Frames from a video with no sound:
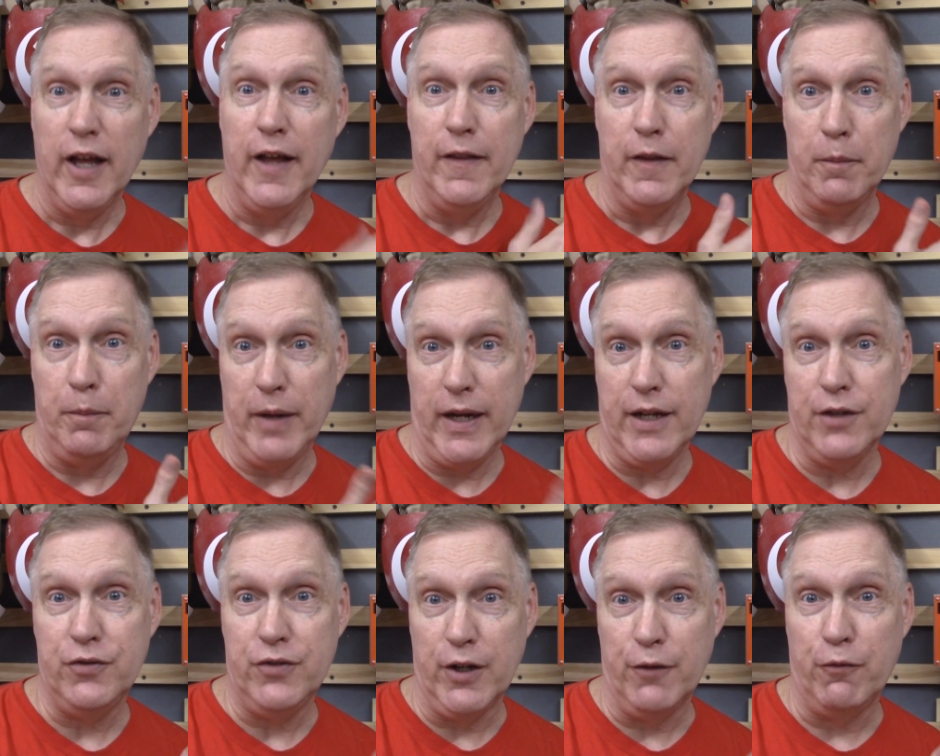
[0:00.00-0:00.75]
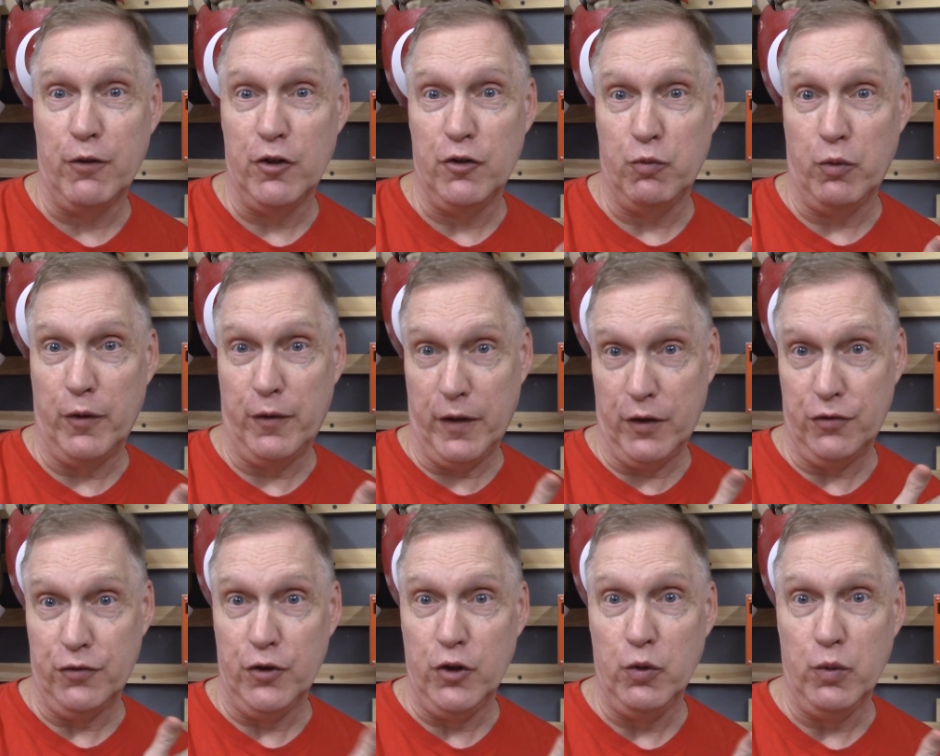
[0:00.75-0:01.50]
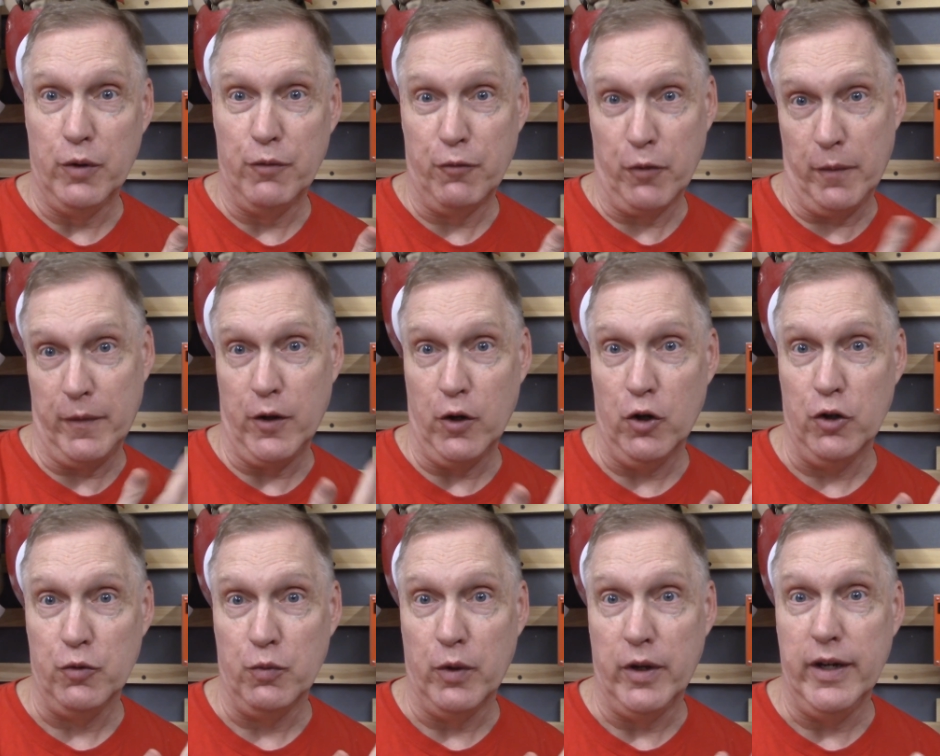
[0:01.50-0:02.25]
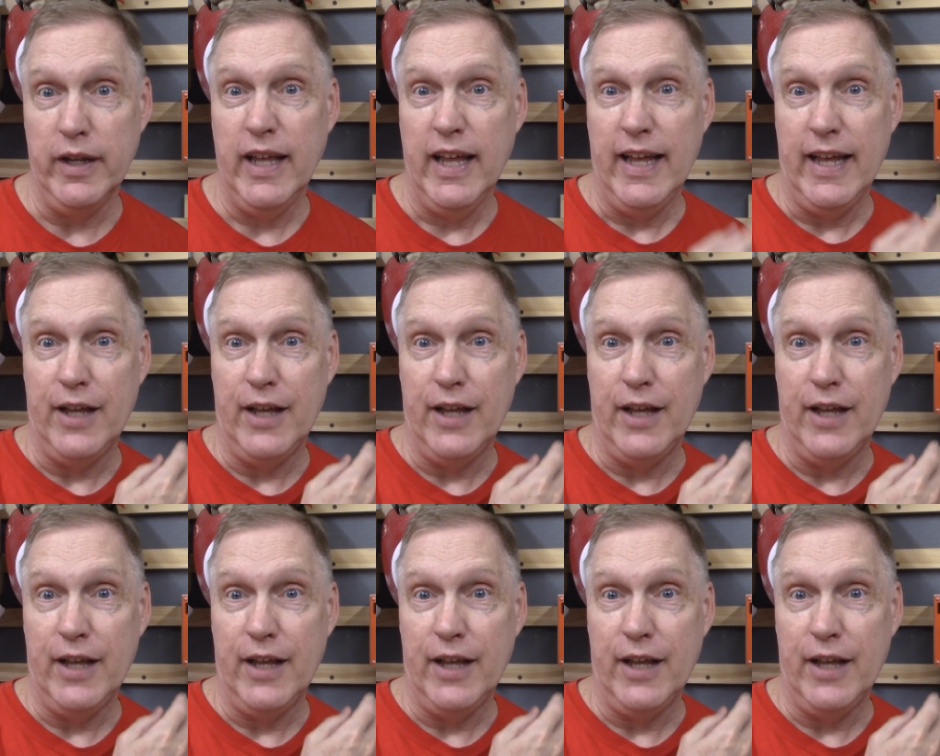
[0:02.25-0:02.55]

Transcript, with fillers: The biggest difference with this new one from the old one